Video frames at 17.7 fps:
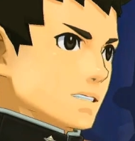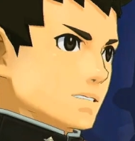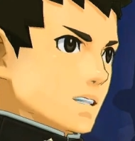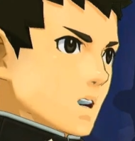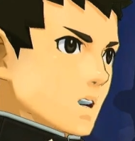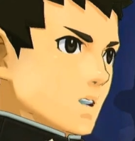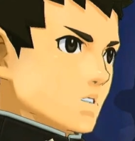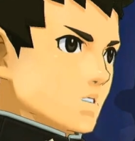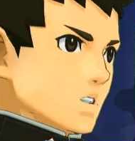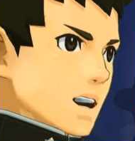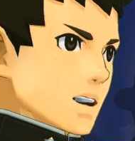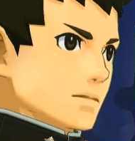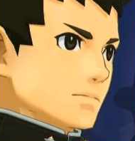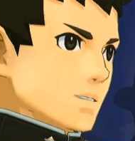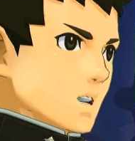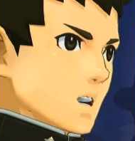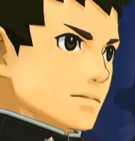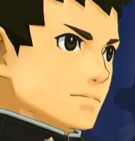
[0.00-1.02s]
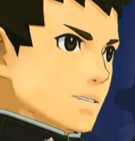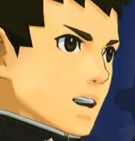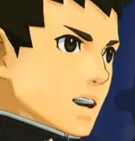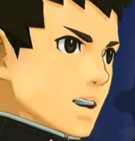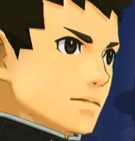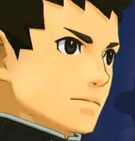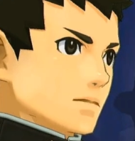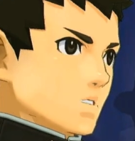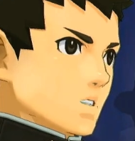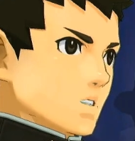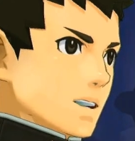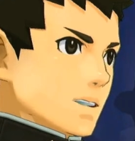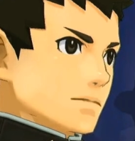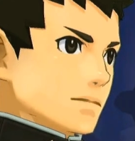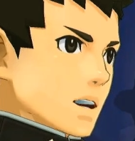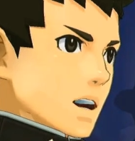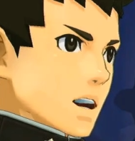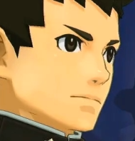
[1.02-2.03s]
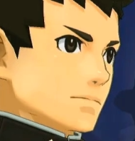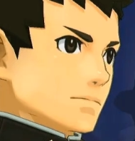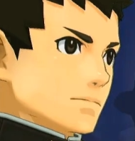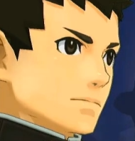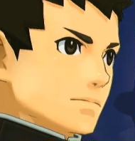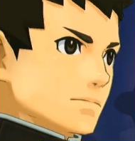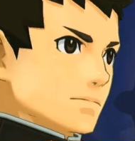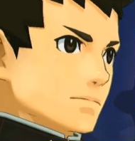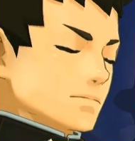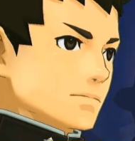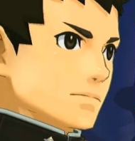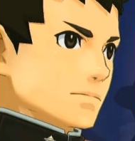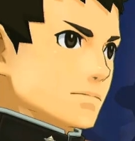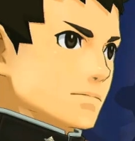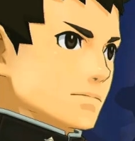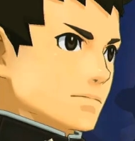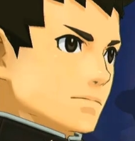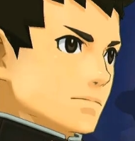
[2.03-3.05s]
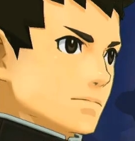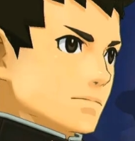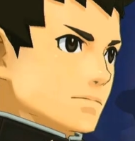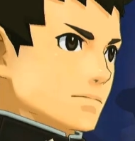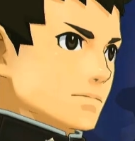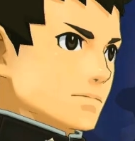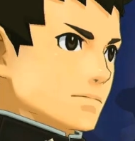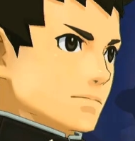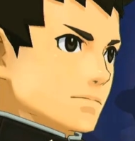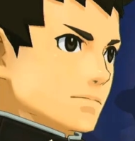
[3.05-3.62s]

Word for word: It's inconceivable that someone could have stolen such an important item from the inspector.